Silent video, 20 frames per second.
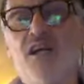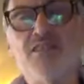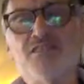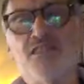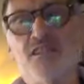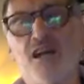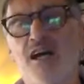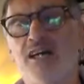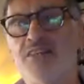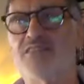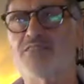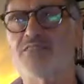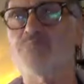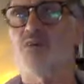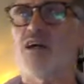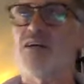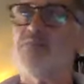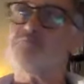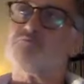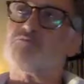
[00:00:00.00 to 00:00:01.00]
I don't. I,
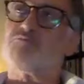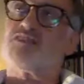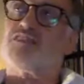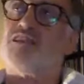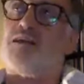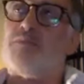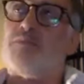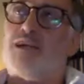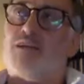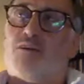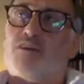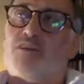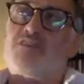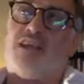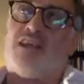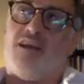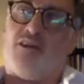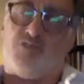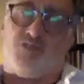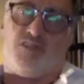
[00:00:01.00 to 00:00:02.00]
I, somehow I
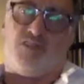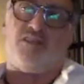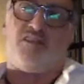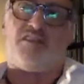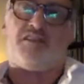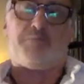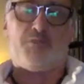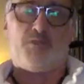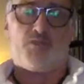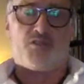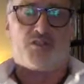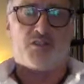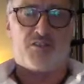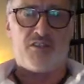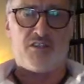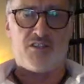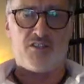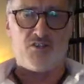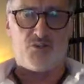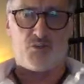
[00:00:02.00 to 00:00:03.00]
doubt it. I think because I
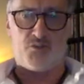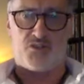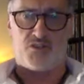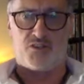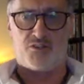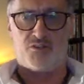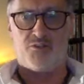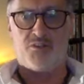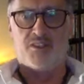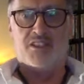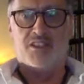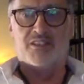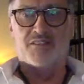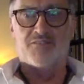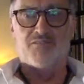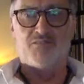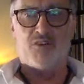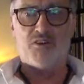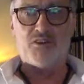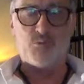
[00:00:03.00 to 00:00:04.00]
think he's also
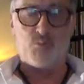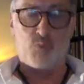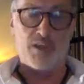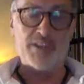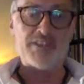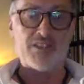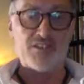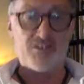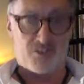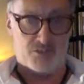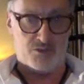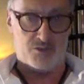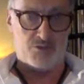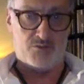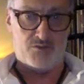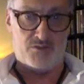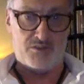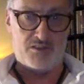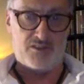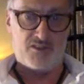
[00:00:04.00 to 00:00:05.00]
very wedded
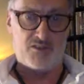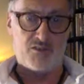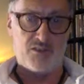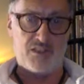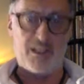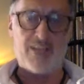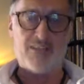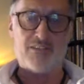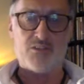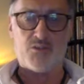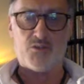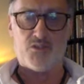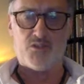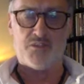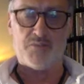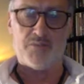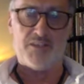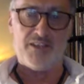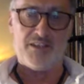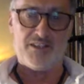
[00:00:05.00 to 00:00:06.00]
to to Claudio
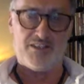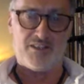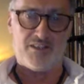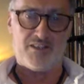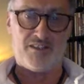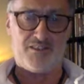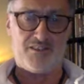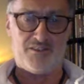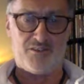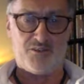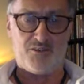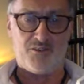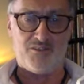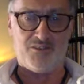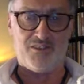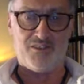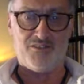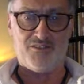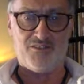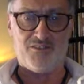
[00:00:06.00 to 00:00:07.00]
Simonetti, you know,
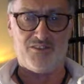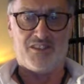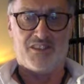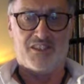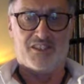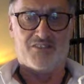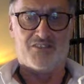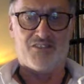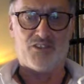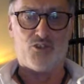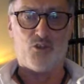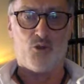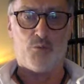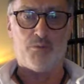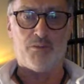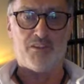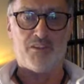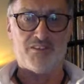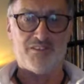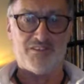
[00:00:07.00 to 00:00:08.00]
and, and the the
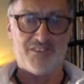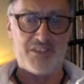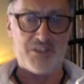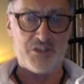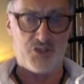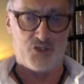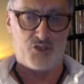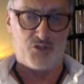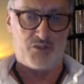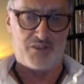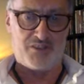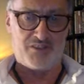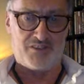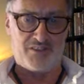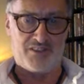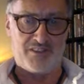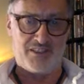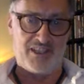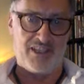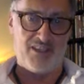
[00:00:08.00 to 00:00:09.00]
Goblin history
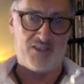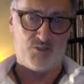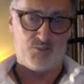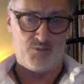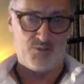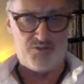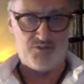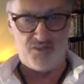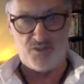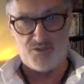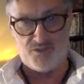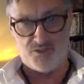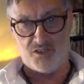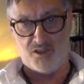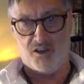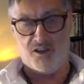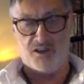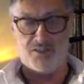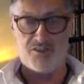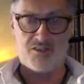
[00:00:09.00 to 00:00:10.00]
that he has with those
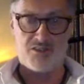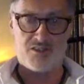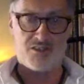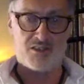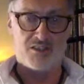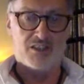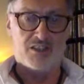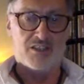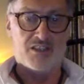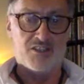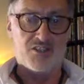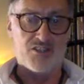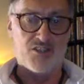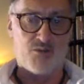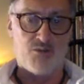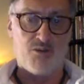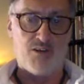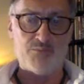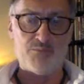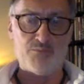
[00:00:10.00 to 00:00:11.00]
guys.
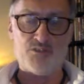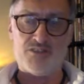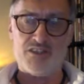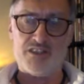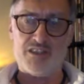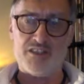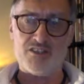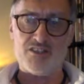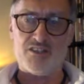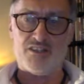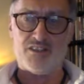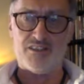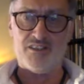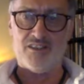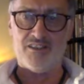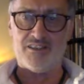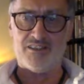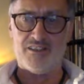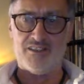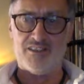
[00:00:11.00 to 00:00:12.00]
So I would think it's
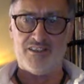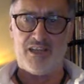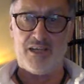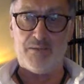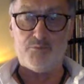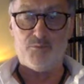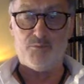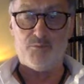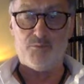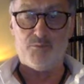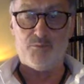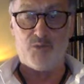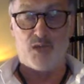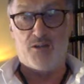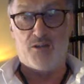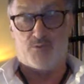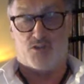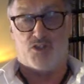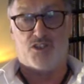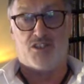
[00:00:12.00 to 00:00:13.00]
unlikely. I
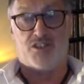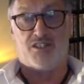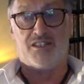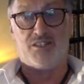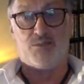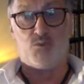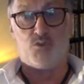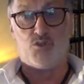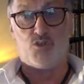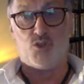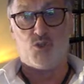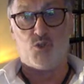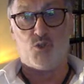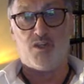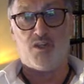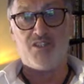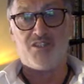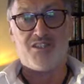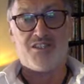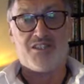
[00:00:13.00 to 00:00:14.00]
I certainly would do
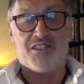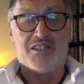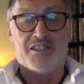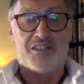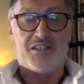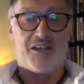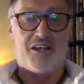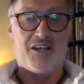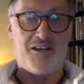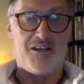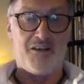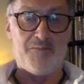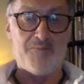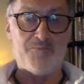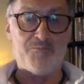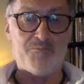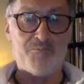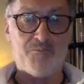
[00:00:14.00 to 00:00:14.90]
it. Yeah. Um,